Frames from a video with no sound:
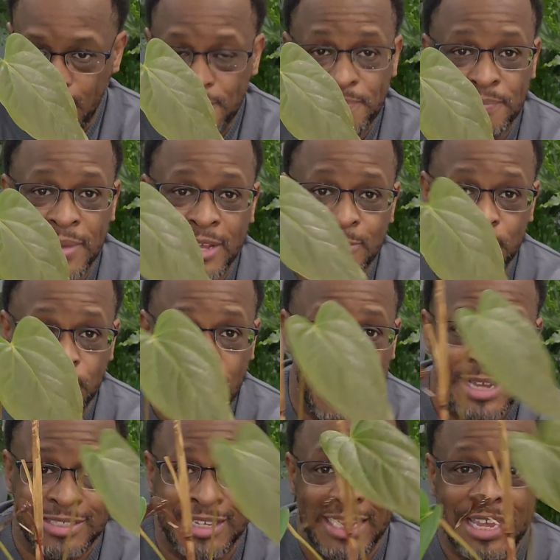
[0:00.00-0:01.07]

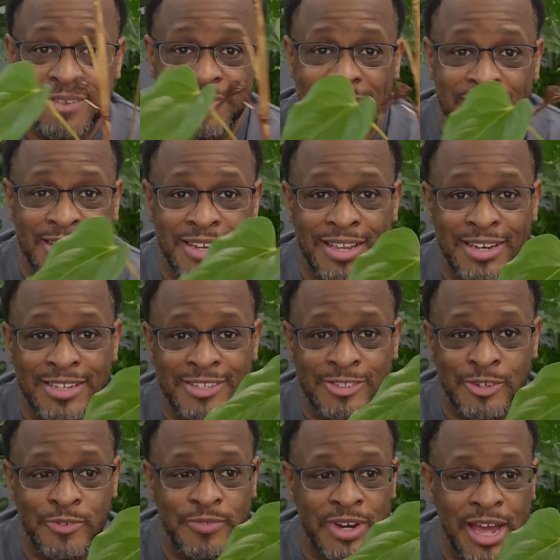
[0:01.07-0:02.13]
mesmerizing even in its
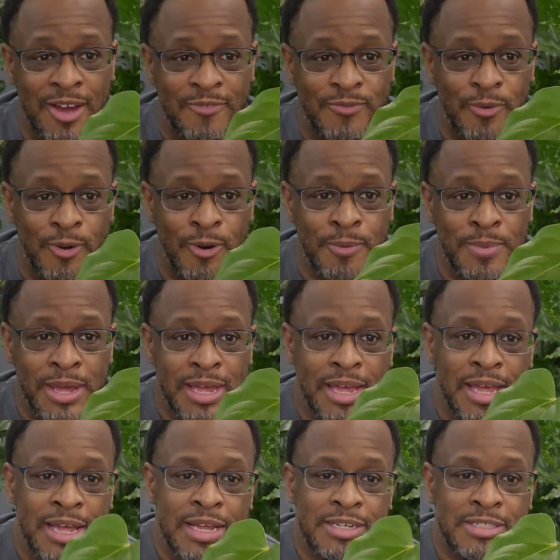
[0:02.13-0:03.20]
juvenile form.
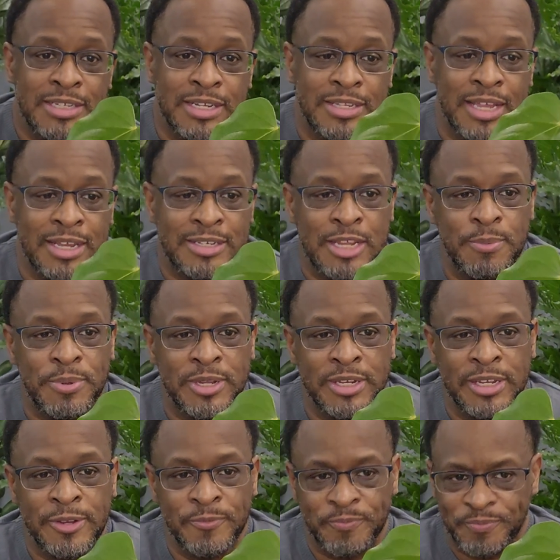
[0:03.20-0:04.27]
They
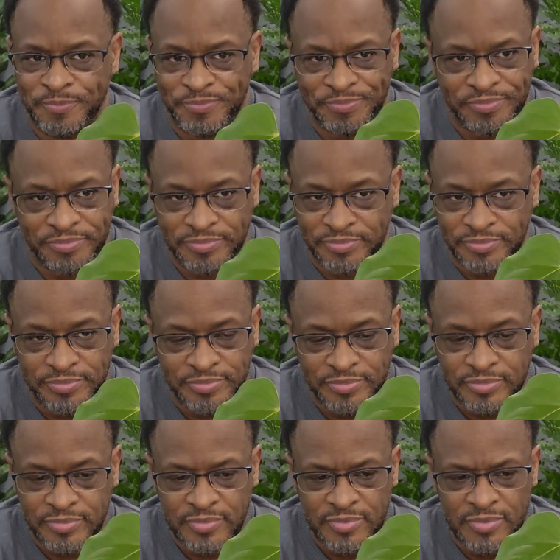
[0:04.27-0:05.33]
typically,
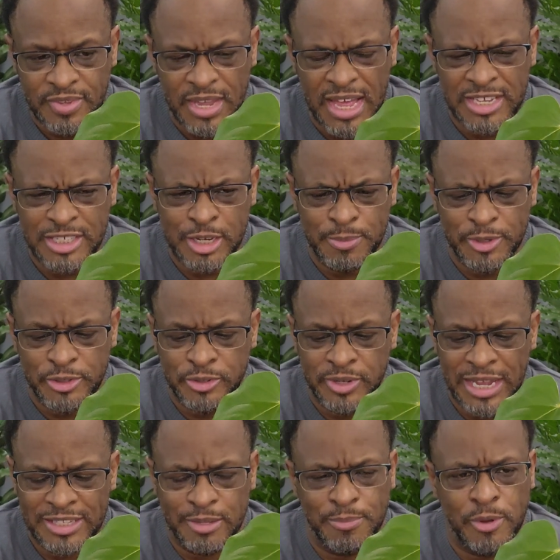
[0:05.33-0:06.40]
similar to
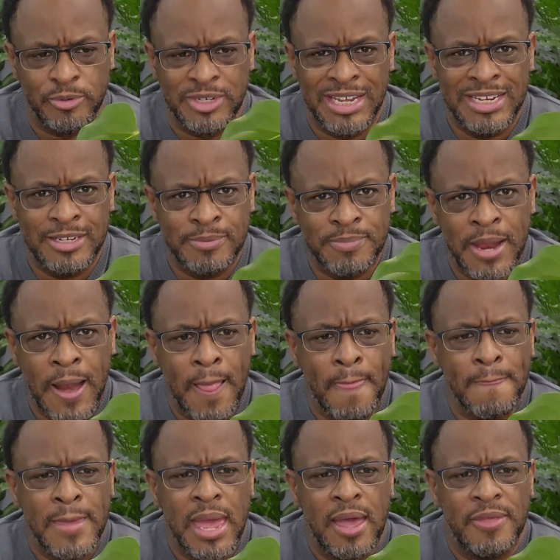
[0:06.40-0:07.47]
like the Modena,
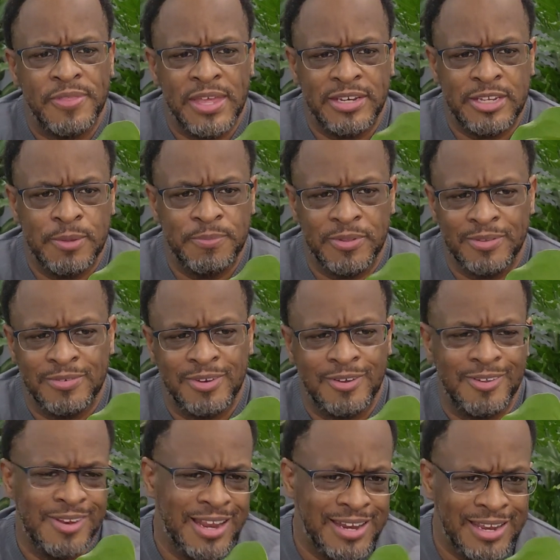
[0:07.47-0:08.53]
they typically,
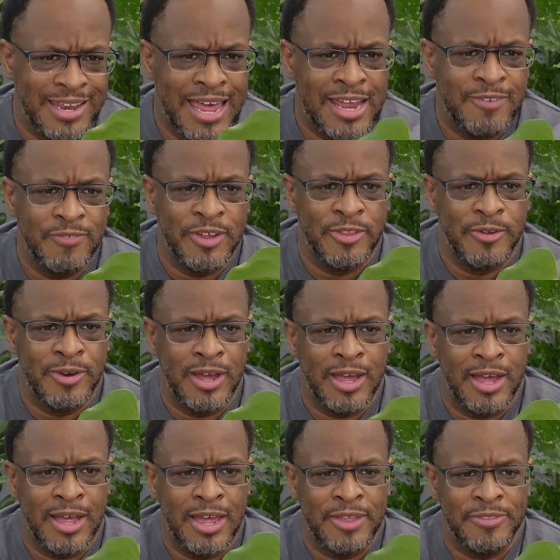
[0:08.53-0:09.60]
and a lot of other
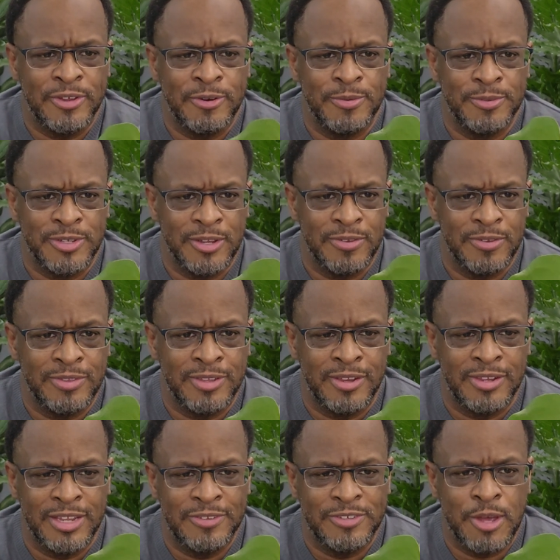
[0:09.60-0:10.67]
anthuriums,
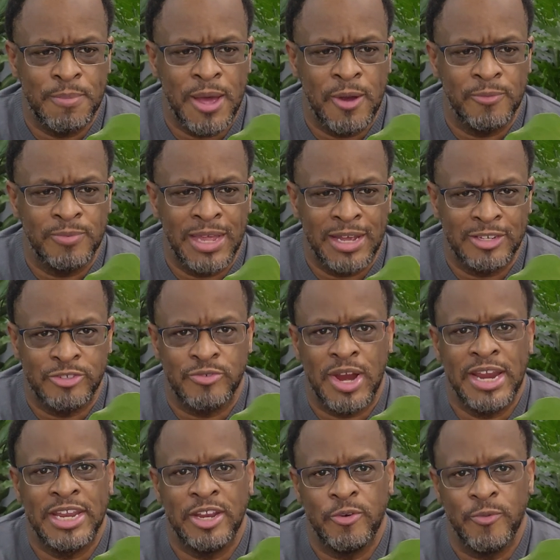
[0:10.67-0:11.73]
their leaves come out like a
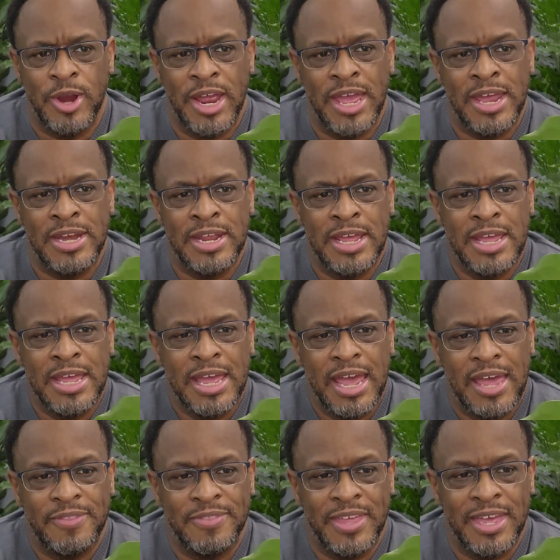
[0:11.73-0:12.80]
striking red,
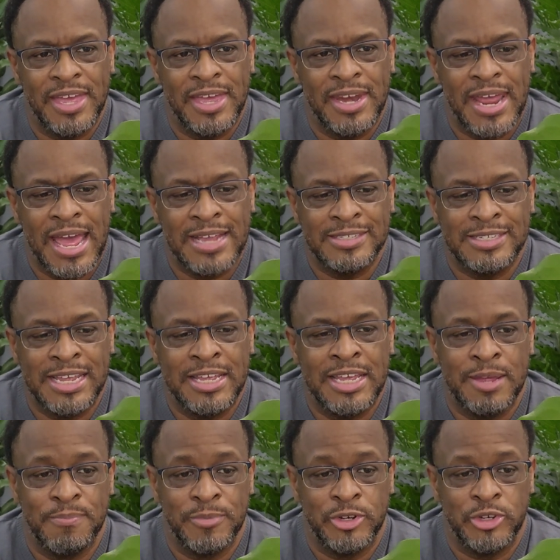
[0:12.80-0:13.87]
and then as they
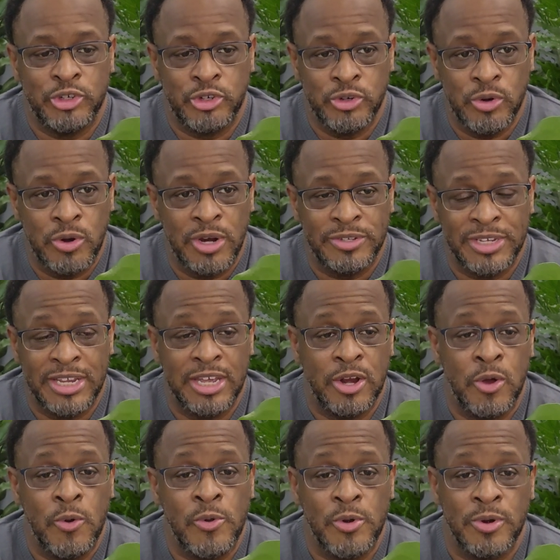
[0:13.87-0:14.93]
get mature, as they get
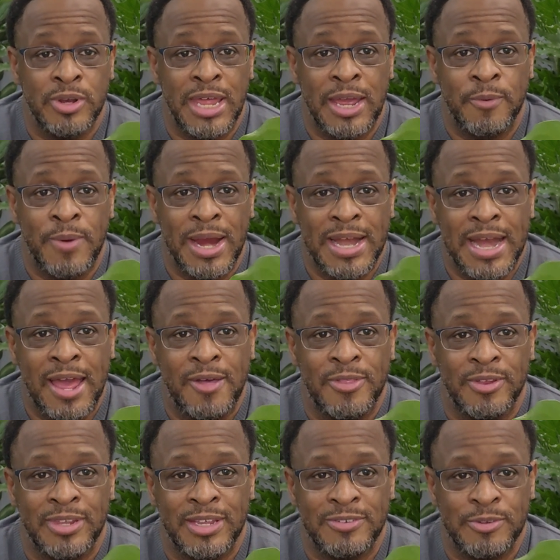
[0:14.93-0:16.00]
older, like right now, her
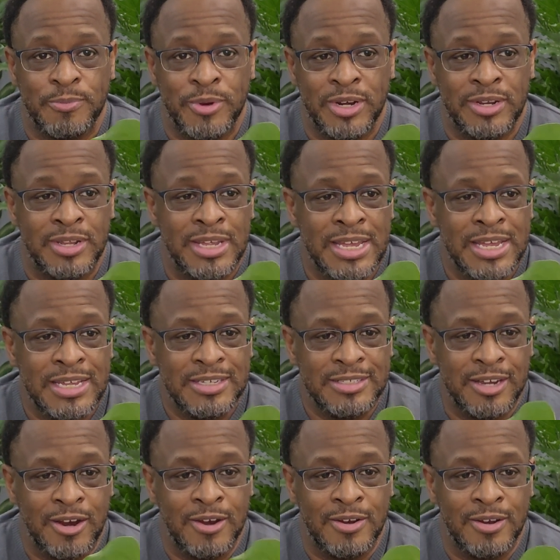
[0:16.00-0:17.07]
leaves are
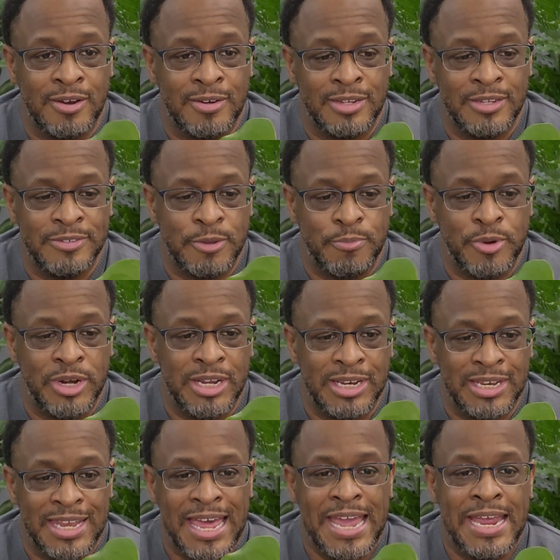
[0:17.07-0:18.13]
pretty
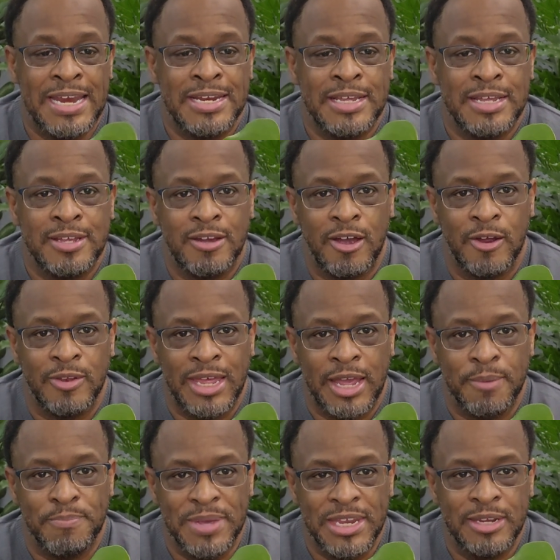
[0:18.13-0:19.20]
light, or like
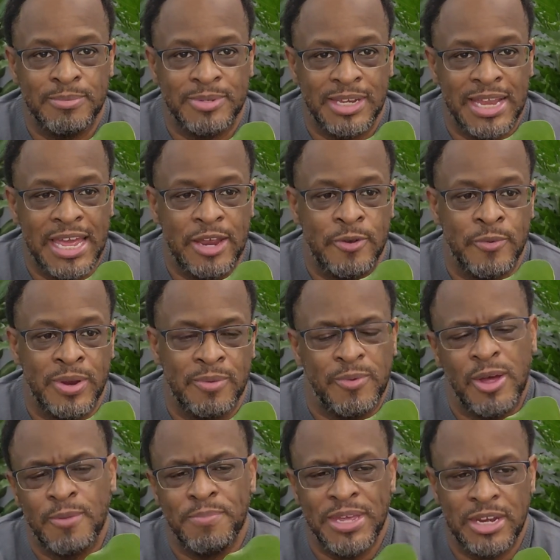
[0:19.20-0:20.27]
a medium to light green,
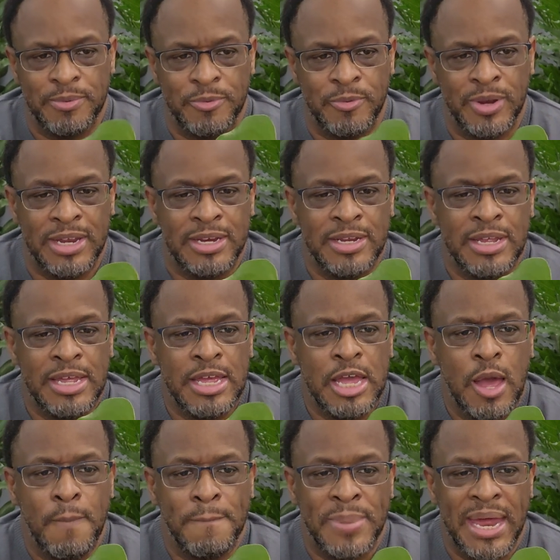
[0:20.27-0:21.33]
well, medium green.
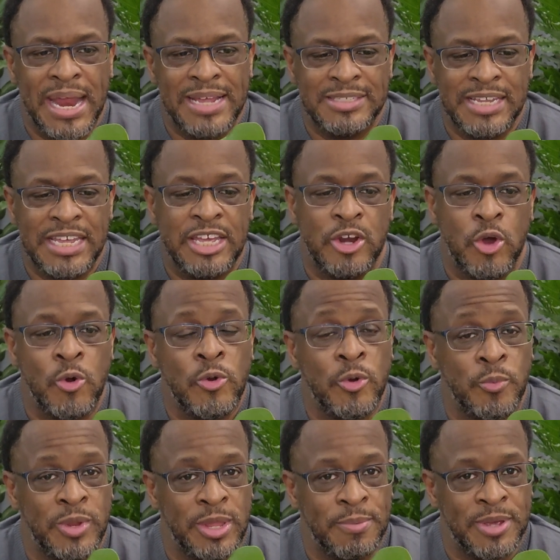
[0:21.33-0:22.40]
But as they get older,
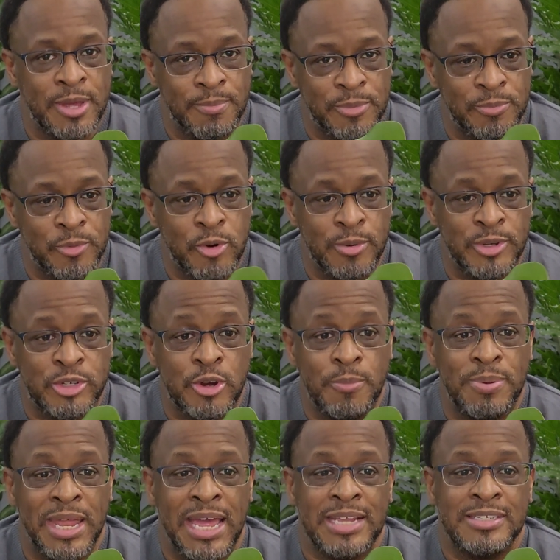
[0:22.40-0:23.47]
when they become more mature
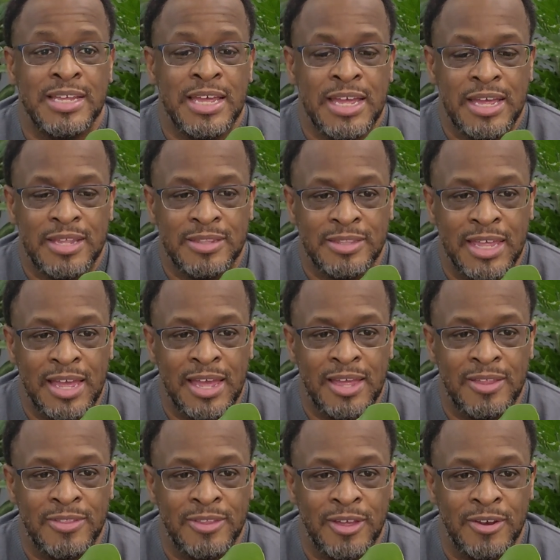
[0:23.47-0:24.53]
plants,
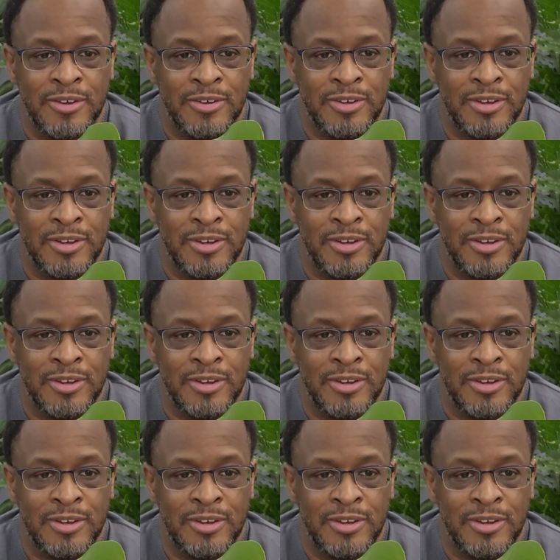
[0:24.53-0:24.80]
their